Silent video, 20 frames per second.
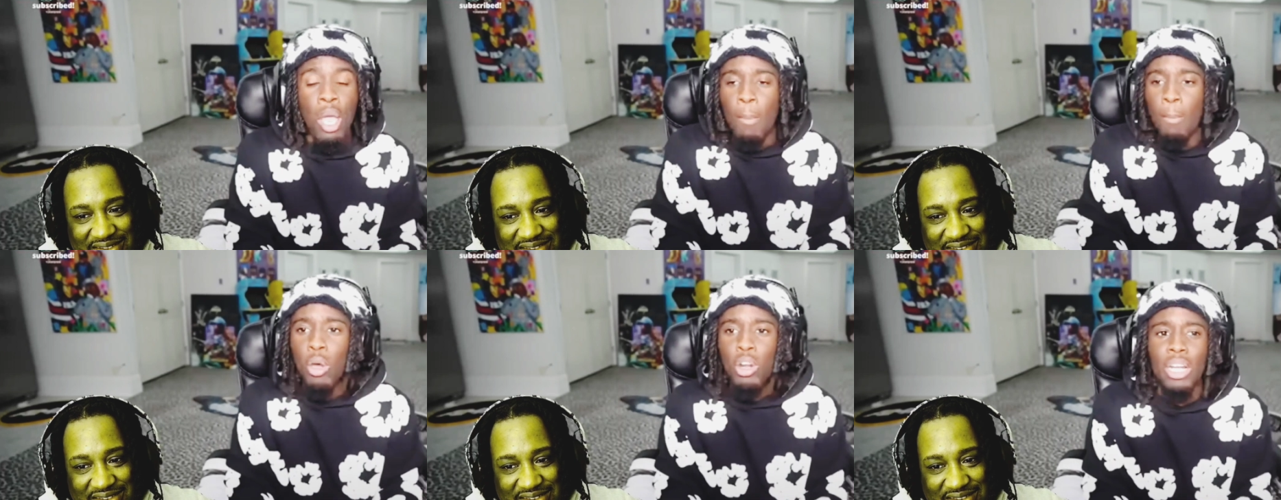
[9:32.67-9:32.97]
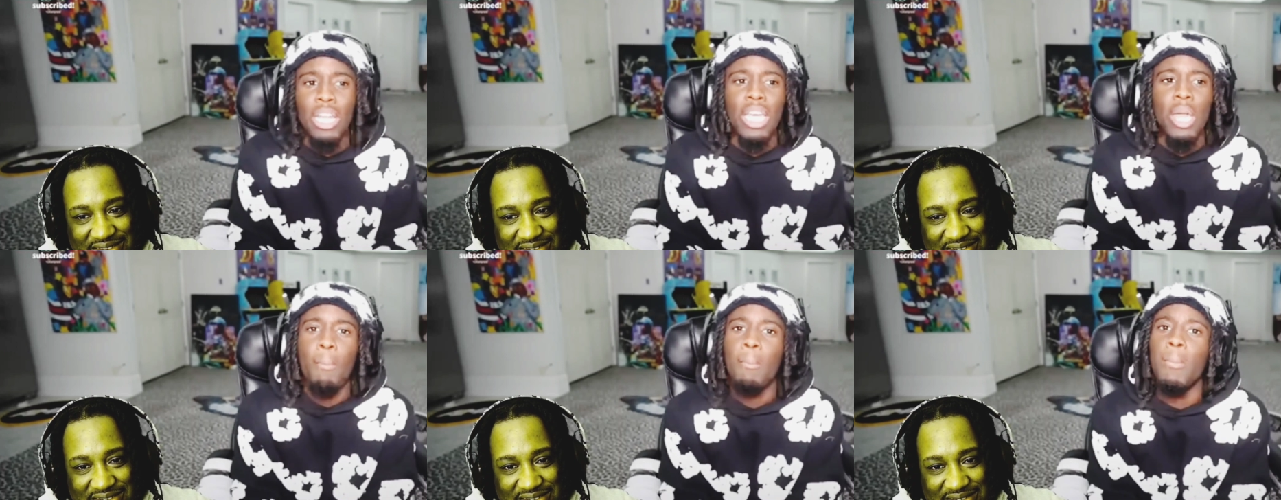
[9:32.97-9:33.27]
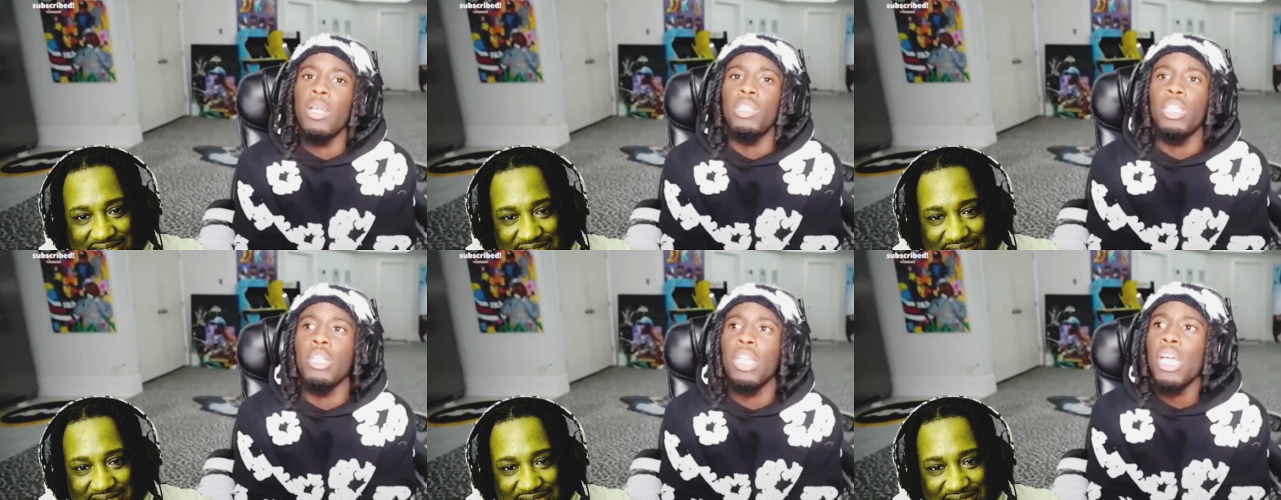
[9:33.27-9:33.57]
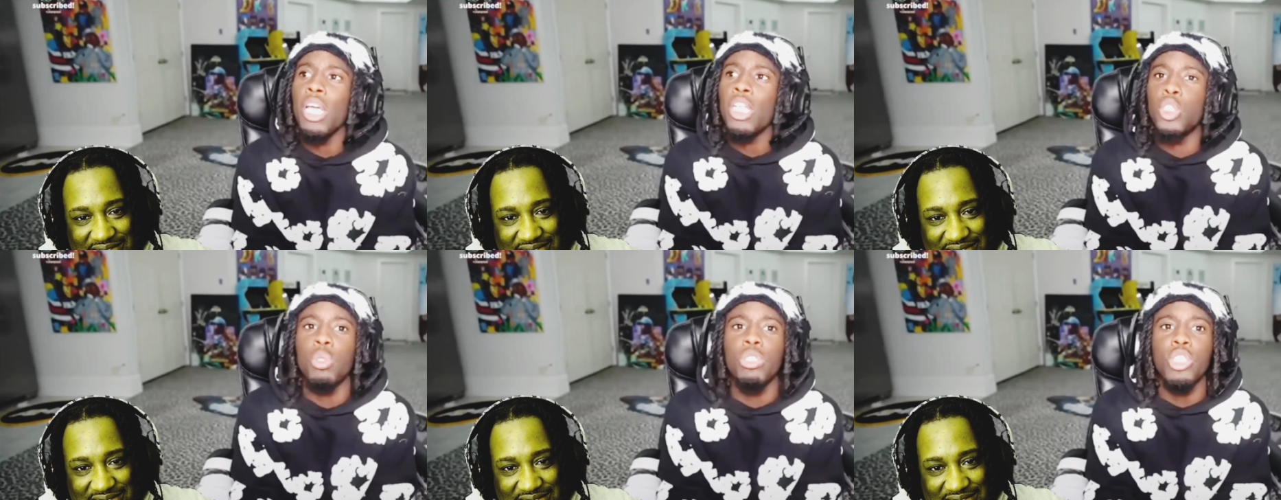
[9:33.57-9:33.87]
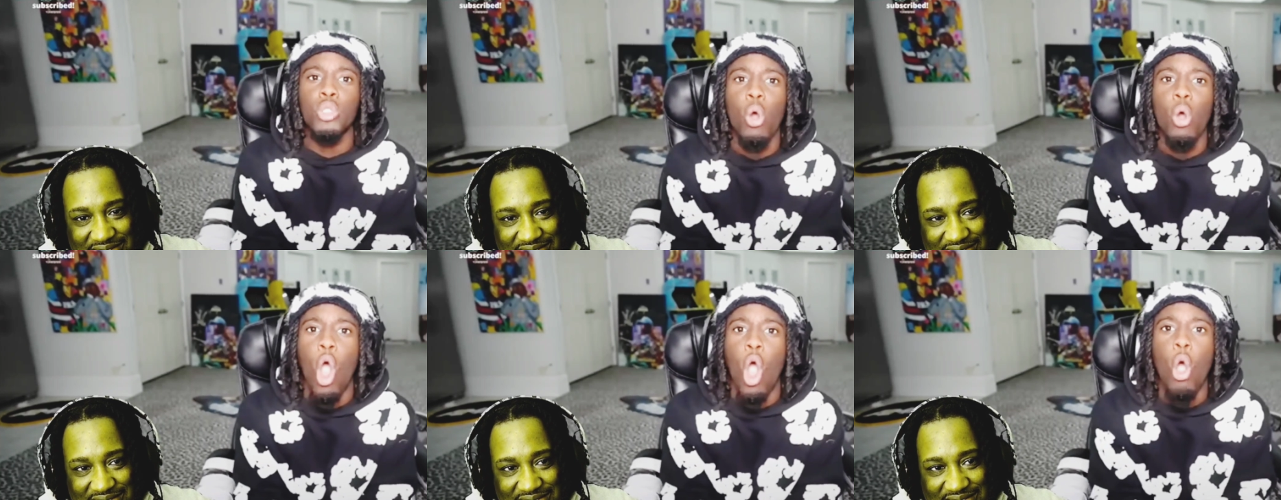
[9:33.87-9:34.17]
Speaker 1: But the nigga, the nigga switched
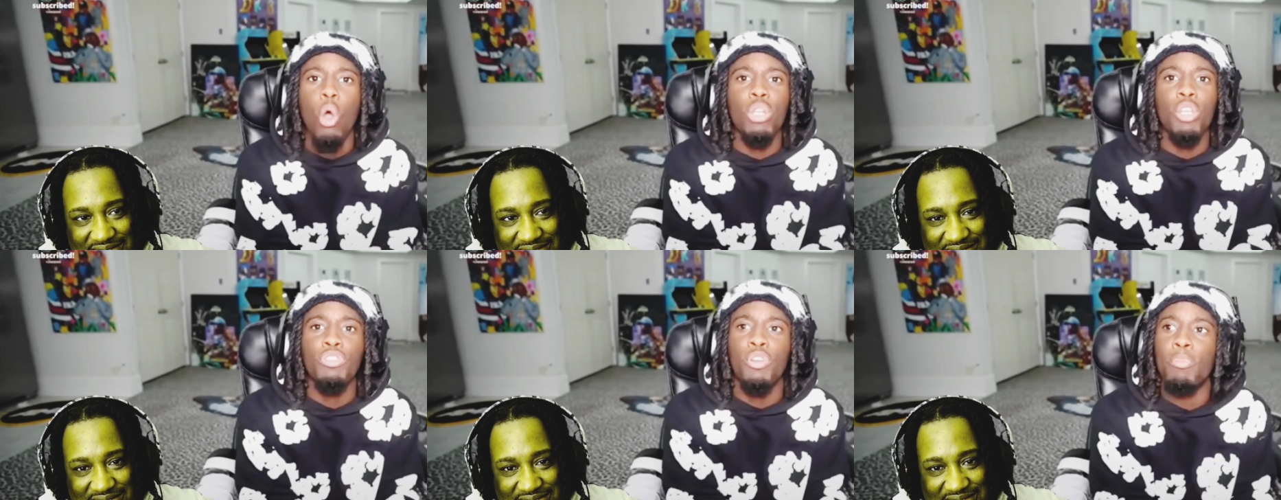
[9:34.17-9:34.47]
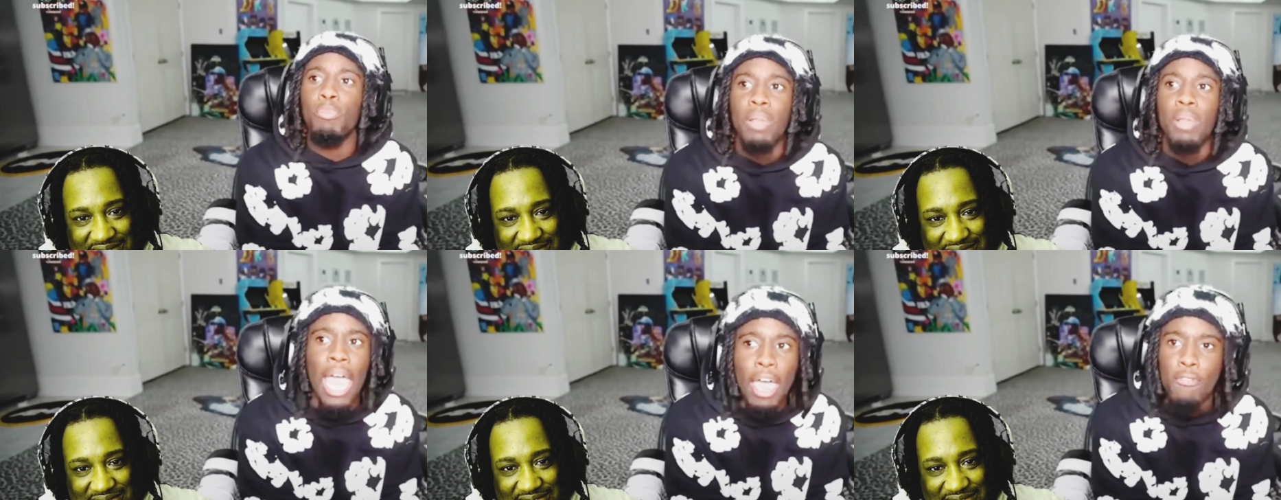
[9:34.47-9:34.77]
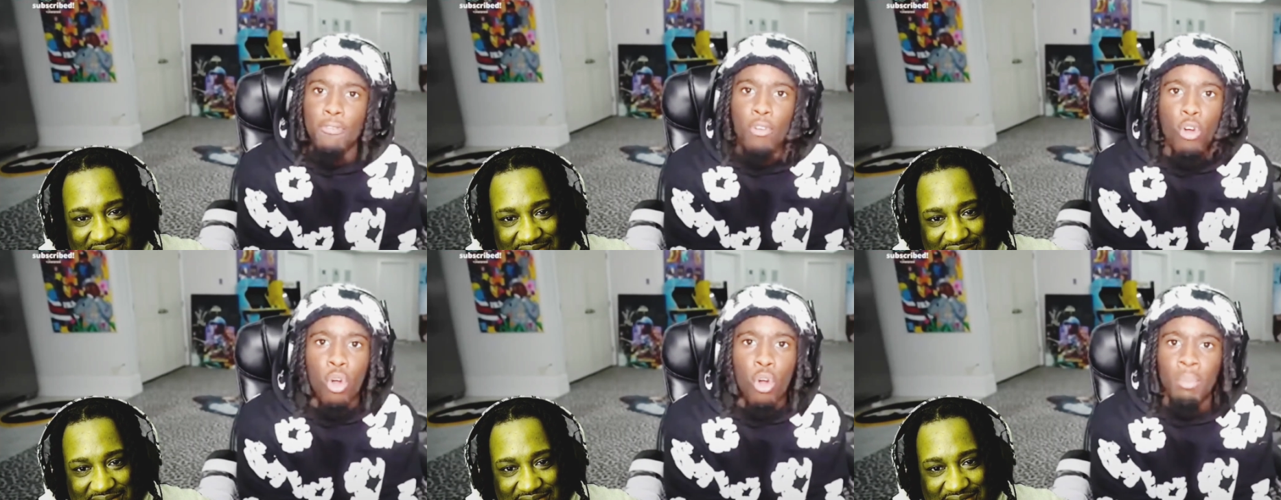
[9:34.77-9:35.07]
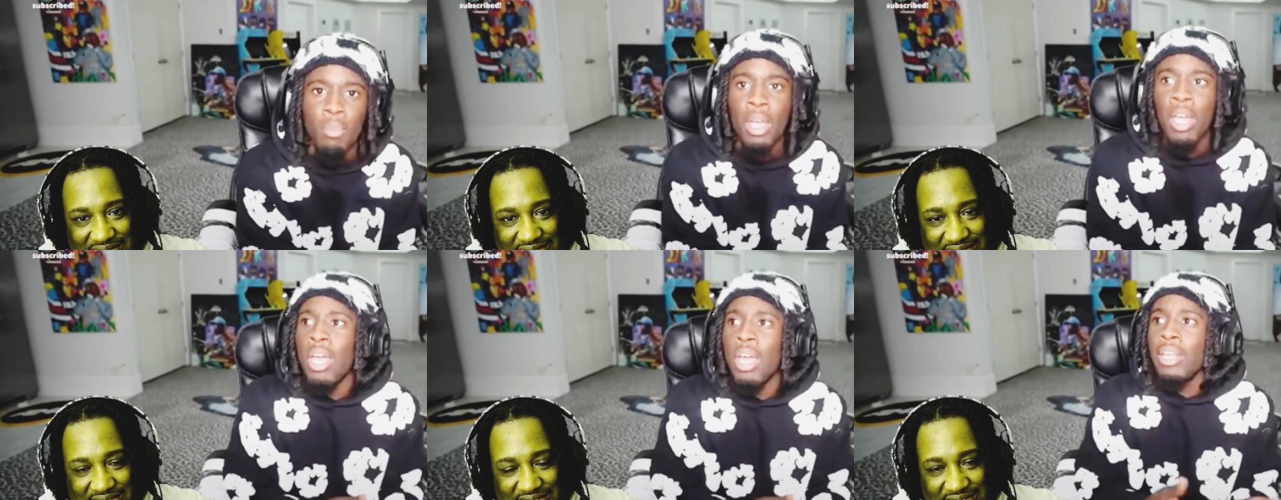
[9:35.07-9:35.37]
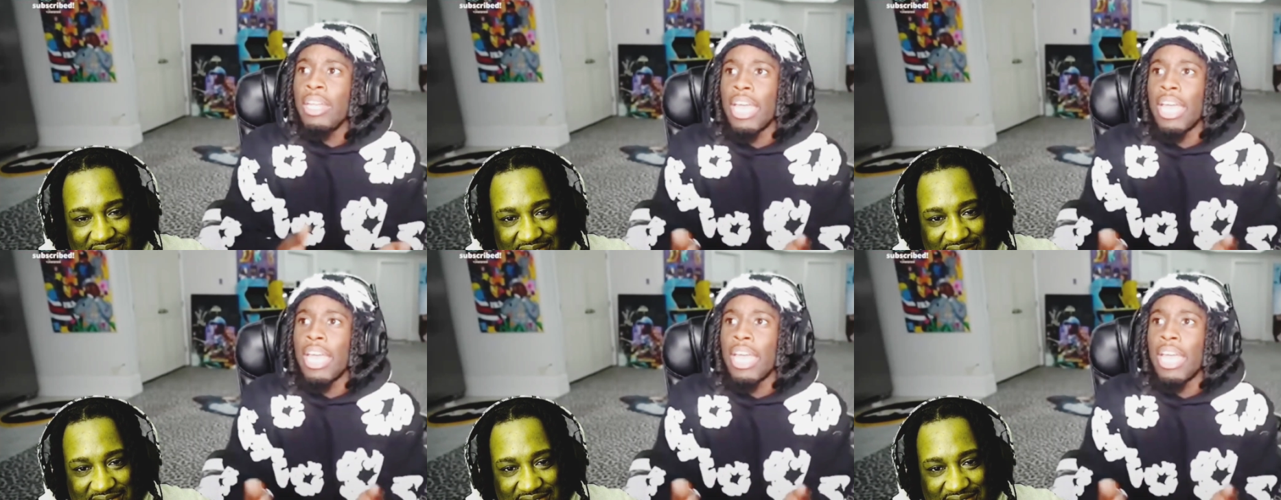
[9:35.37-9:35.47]
to a whole different platform. The